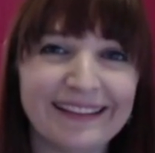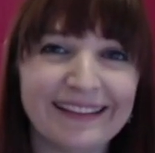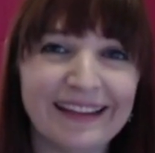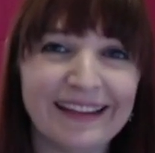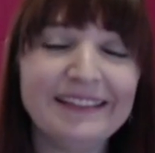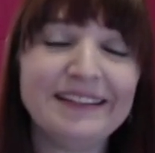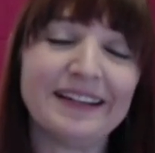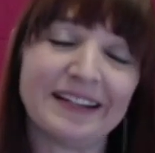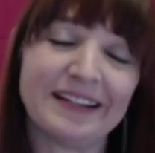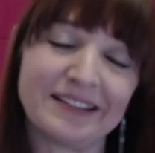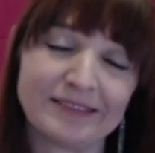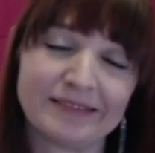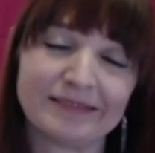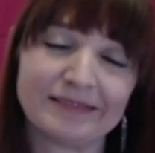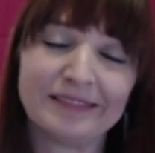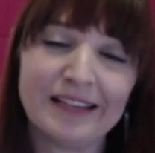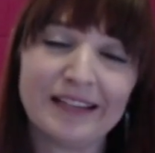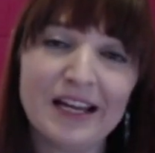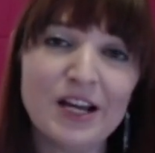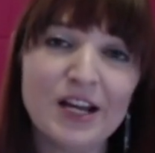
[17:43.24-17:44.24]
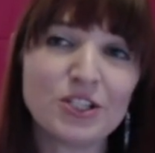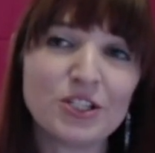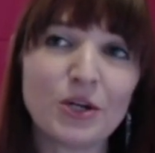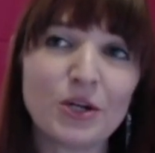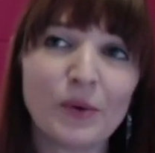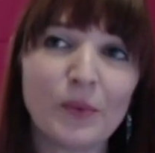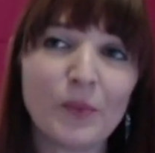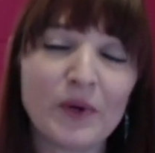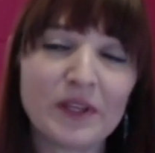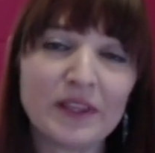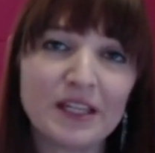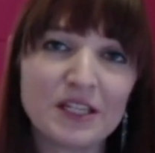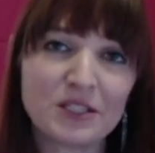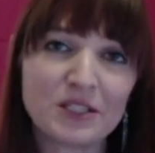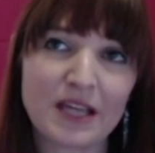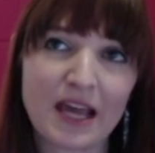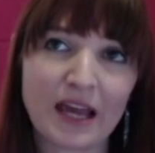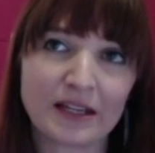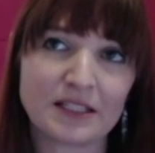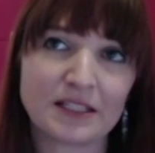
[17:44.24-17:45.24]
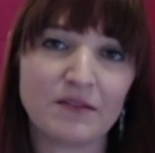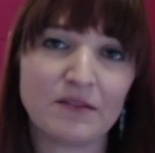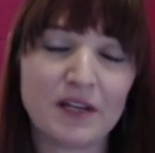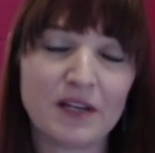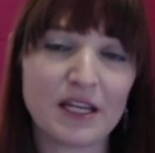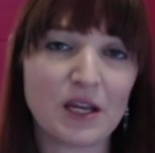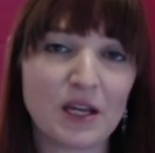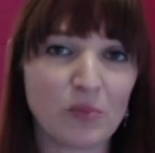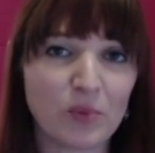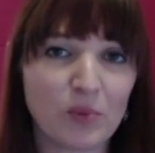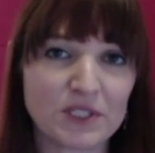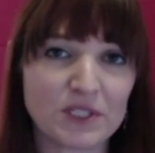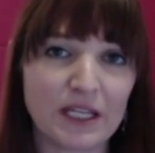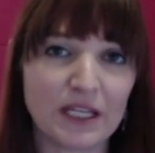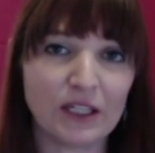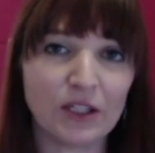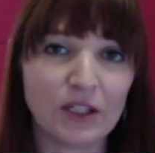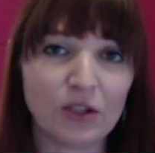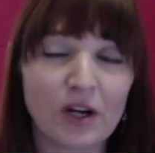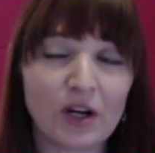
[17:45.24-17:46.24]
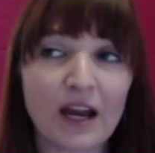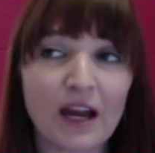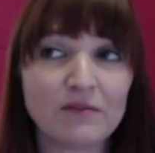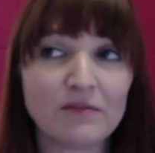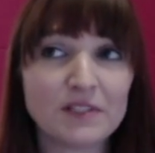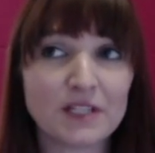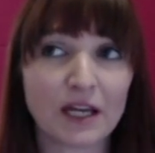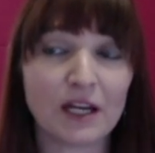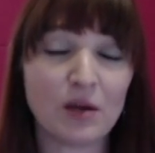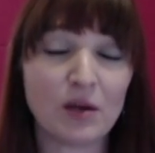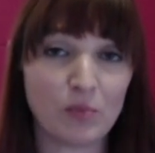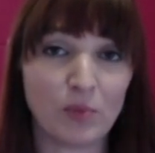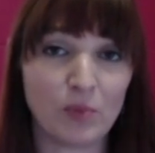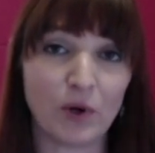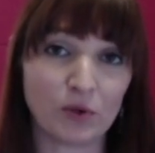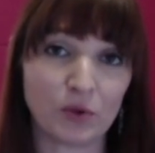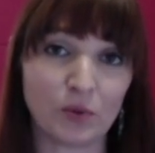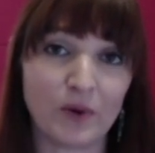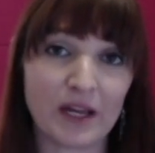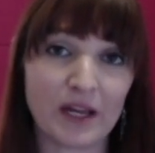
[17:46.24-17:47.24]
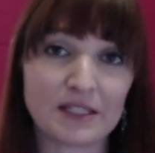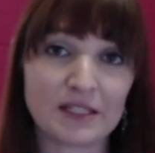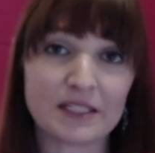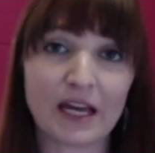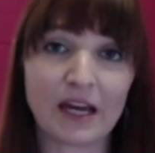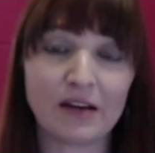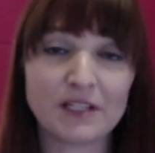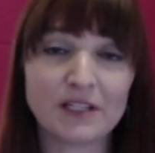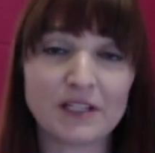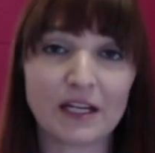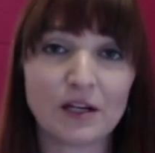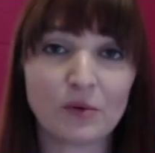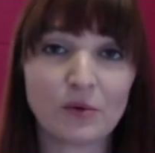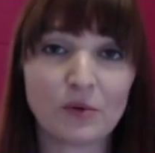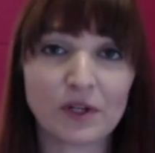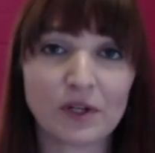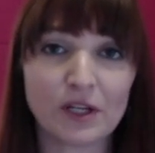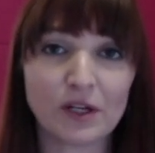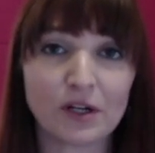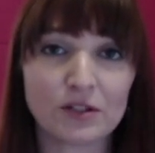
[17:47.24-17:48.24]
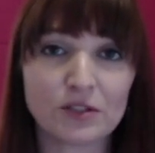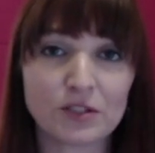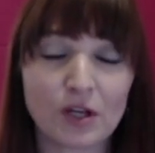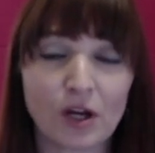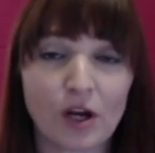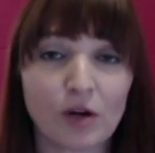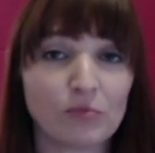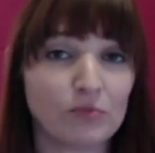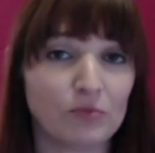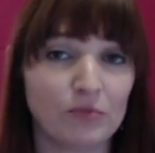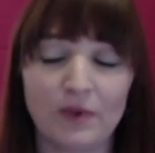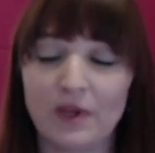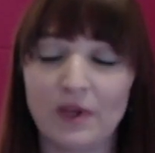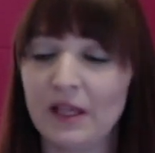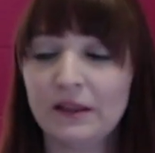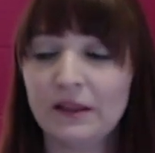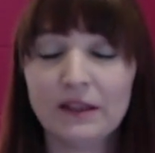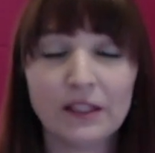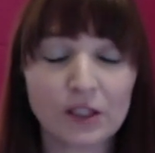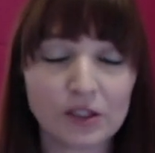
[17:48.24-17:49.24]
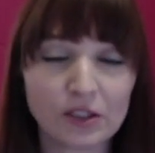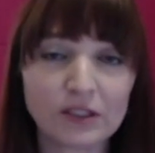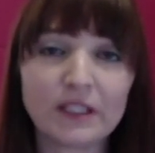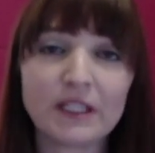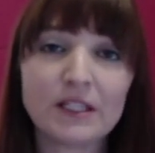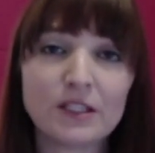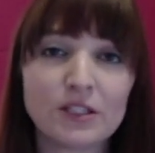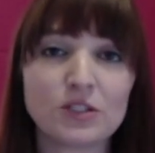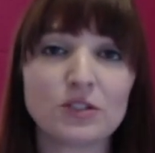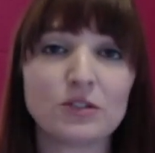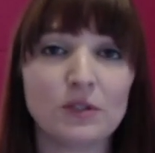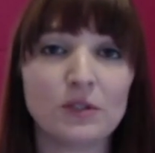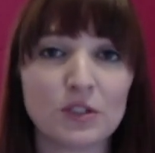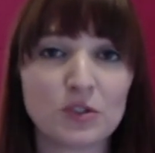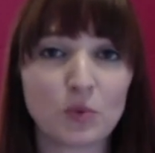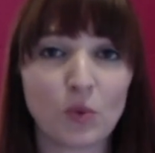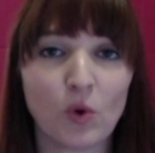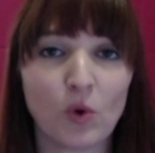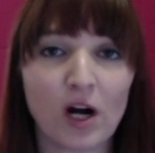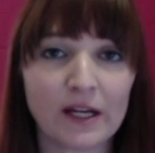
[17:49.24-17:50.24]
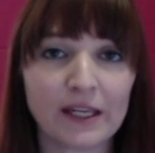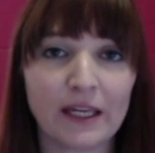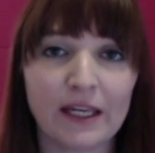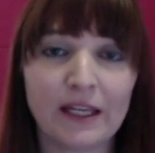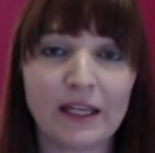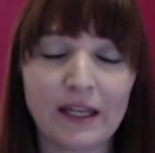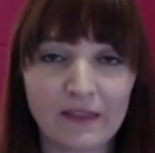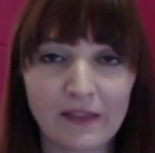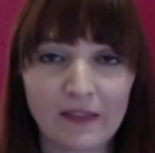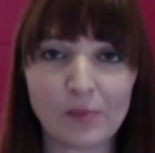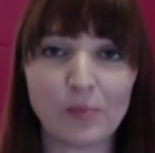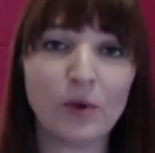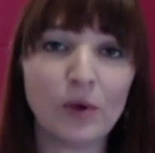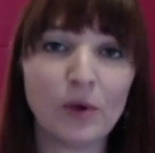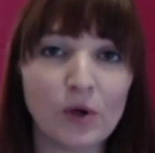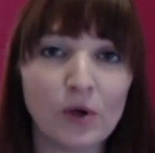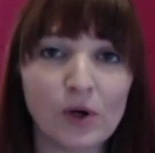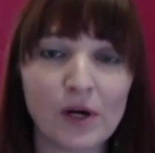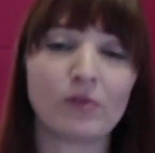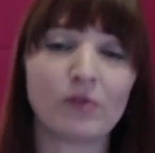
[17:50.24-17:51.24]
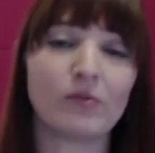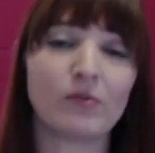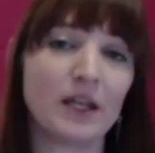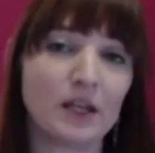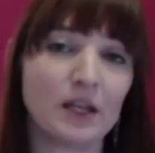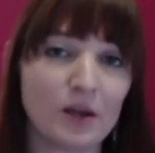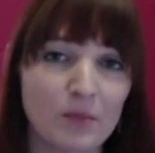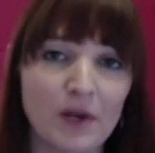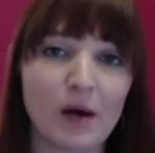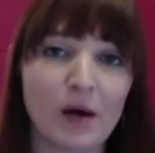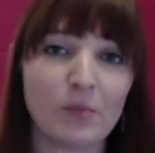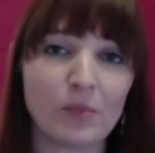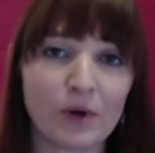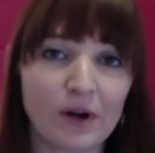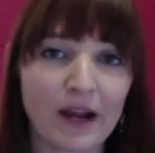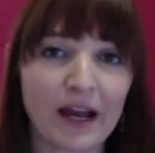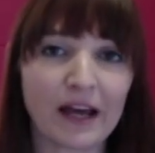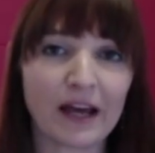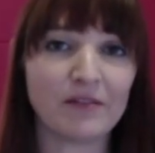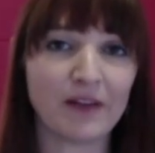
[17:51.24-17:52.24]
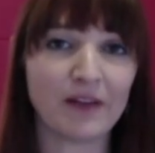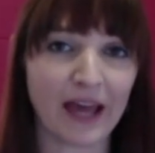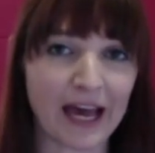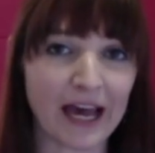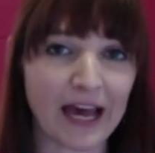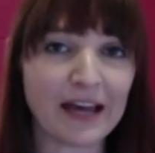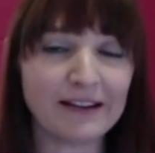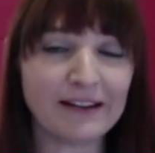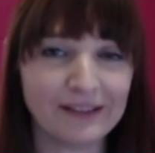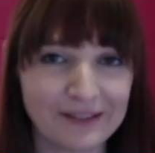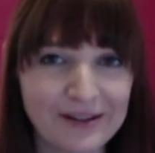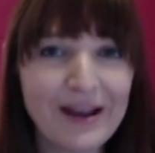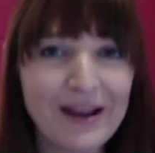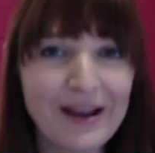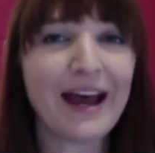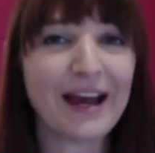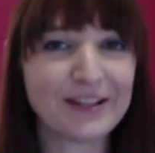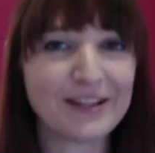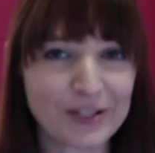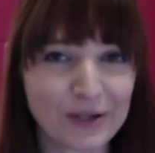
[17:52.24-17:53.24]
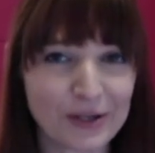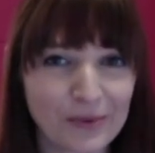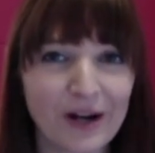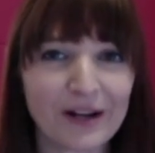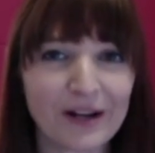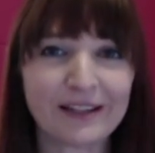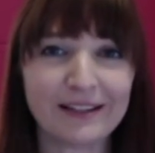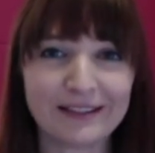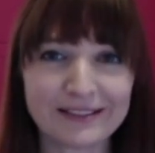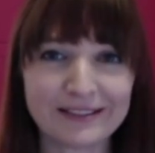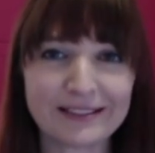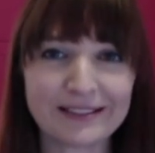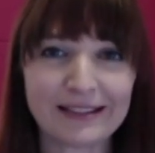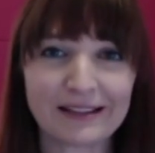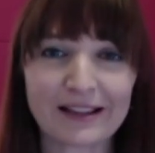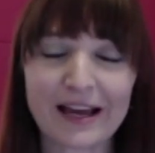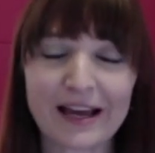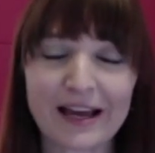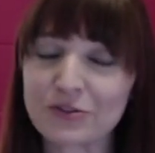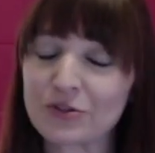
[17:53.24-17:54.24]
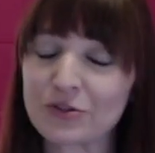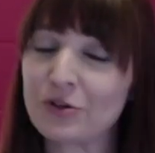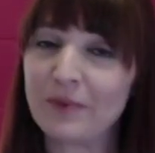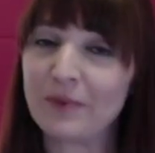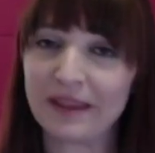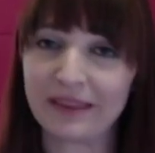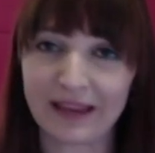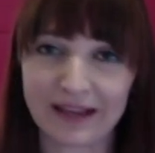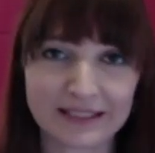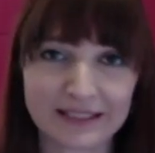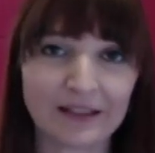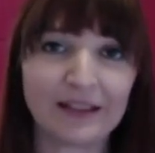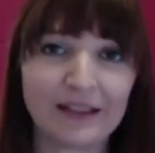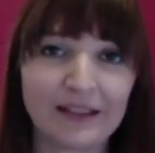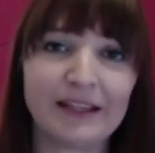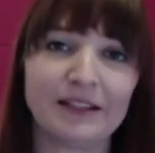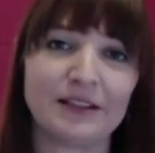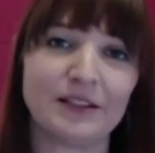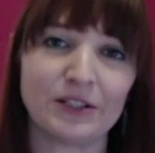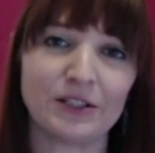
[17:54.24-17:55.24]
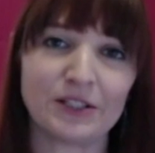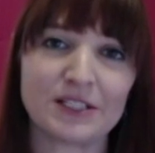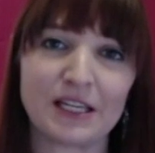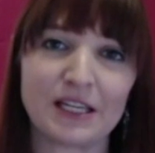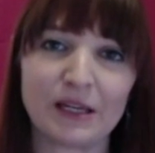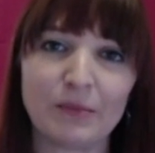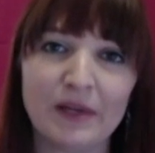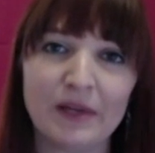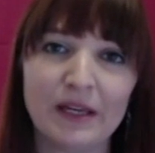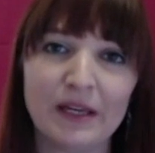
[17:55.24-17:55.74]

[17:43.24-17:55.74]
Yeah. So with this activity in particular, I've done it both ways. I've done it where there's literally the students walk in and they pull a random number out of a hat as they're walking into the classroom, and that's how they get their team.